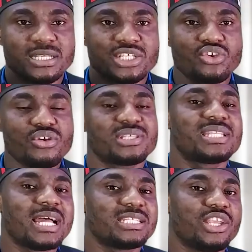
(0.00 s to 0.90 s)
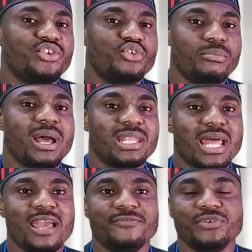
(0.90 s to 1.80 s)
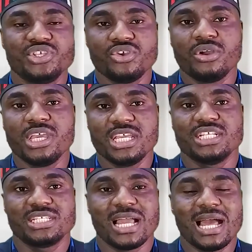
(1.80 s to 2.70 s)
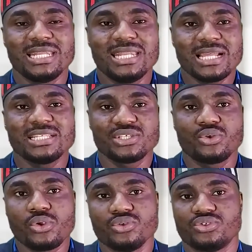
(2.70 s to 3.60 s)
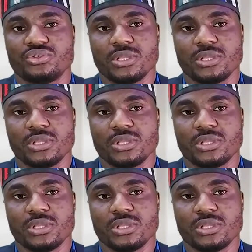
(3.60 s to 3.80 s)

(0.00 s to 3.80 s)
is constant in human life is your age, and that is growth.